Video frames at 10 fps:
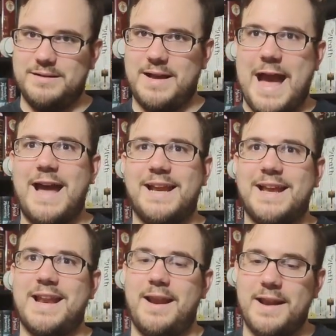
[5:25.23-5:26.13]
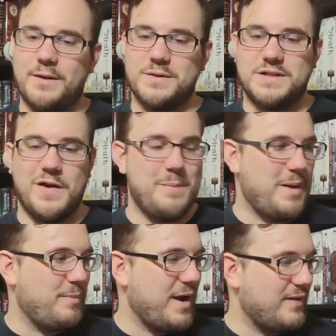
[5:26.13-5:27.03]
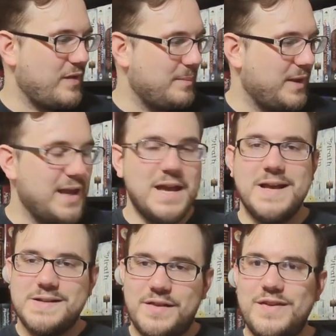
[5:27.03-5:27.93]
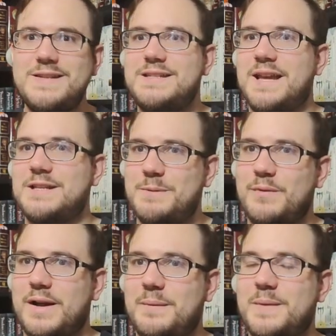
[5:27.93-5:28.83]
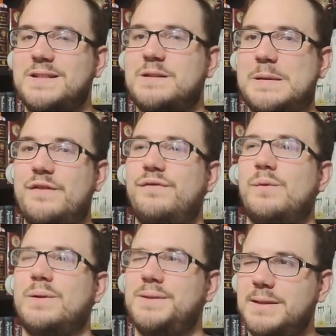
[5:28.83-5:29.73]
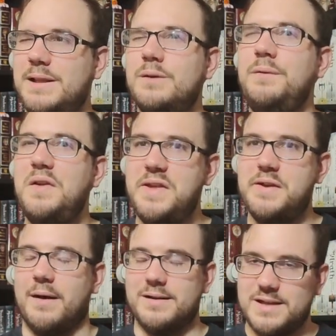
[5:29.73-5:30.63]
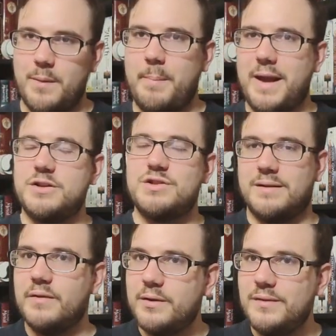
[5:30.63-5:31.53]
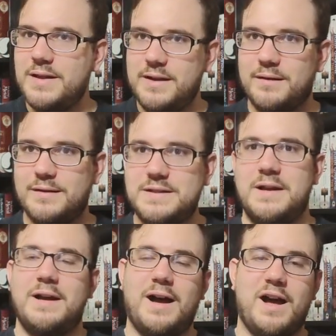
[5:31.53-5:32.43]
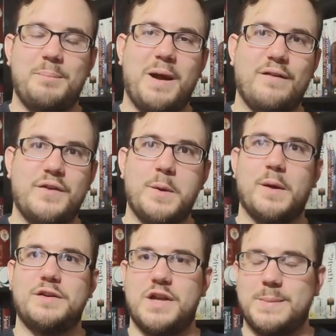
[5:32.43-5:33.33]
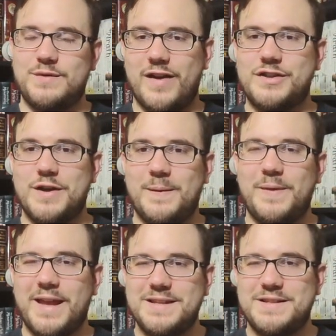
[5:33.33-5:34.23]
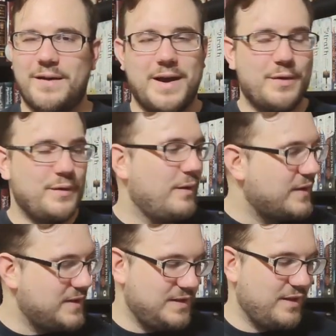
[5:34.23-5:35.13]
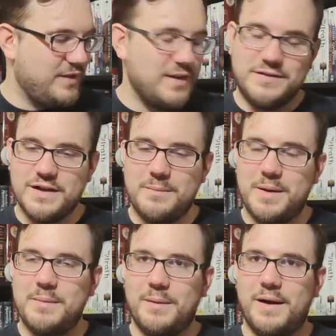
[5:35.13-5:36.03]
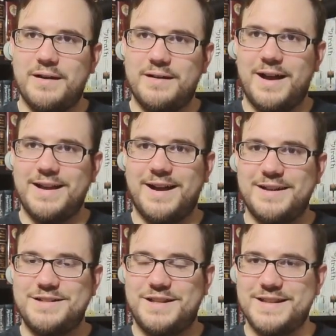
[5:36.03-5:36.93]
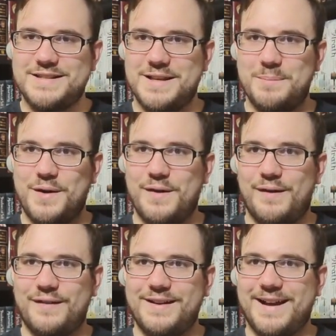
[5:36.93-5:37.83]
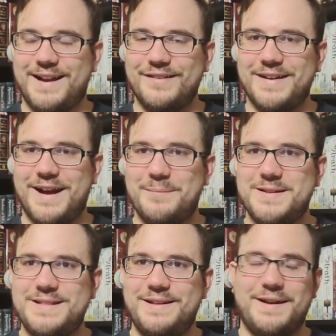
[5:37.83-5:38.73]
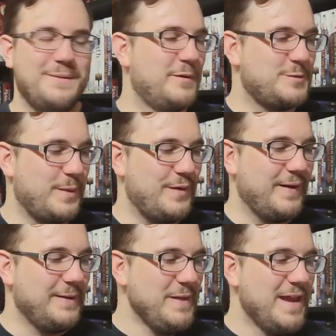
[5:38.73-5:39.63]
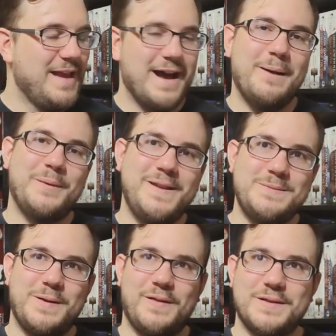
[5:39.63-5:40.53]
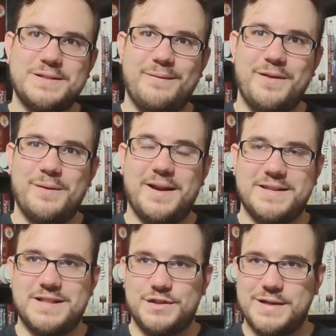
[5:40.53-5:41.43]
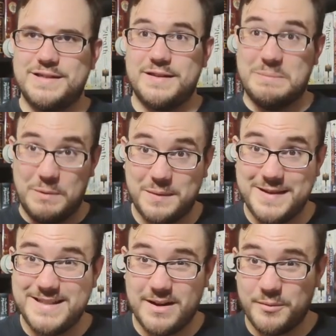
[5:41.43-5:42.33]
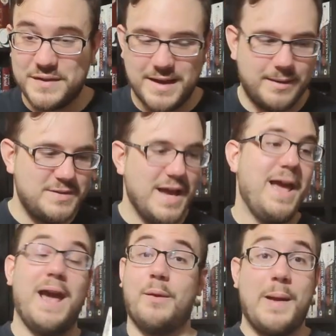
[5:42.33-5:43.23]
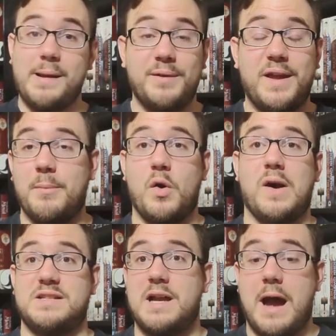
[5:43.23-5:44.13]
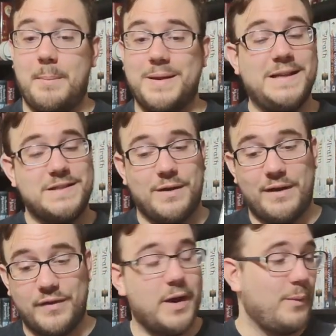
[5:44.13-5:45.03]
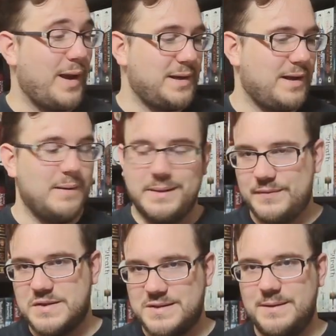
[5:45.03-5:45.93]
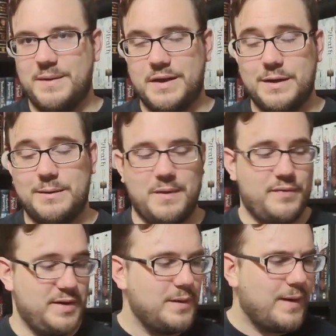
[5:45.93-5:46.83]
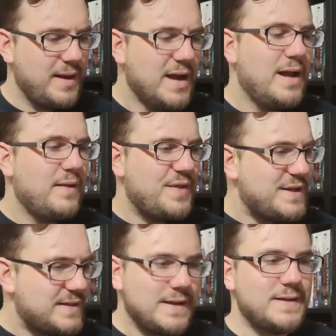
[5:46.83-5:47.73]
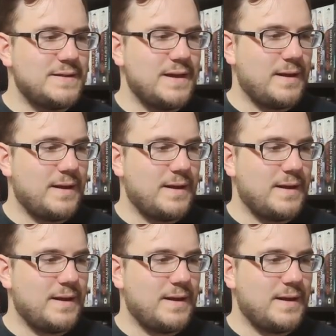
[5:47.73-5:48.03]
add in Necroscope by Brian Lumley. So this has been recommended to me for literally years. I went back and checked literally years by a viewer, James Fecho. So I don't know if he saw my, I did this in a book haul and kind of commented on it, I was wondering. But he's been a longtime viewer and has suggested this book to me several times. And I randomly came across a copy, so I figured why not? And this seemed like a good month to do it. This is,